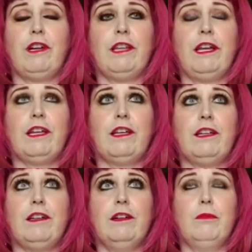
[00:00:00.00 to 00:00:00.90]
And like
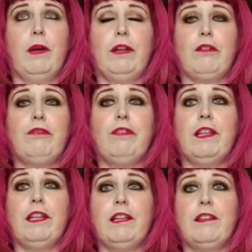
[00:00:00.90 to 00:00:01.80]
what you're
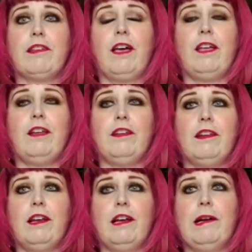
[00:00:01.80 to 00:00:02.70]
feeling inside,
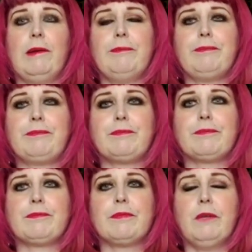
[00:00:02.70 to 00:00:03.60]
and
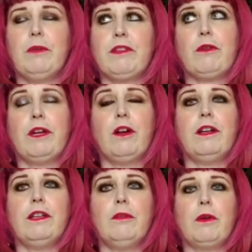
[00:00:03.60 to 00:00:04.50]
what's going
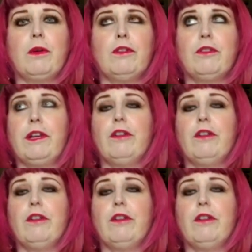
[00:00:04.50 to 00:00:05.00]
on in the world or in